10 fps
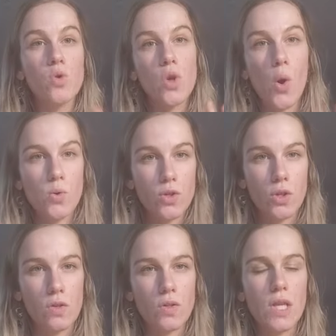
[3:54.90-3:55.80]

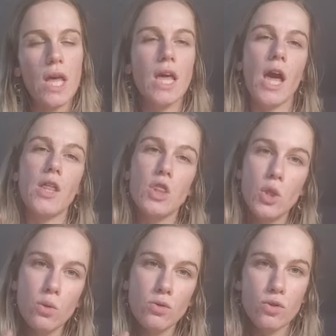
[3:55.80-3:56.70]
notions. And
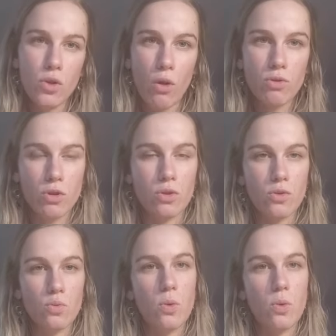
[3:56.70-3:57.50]
those notions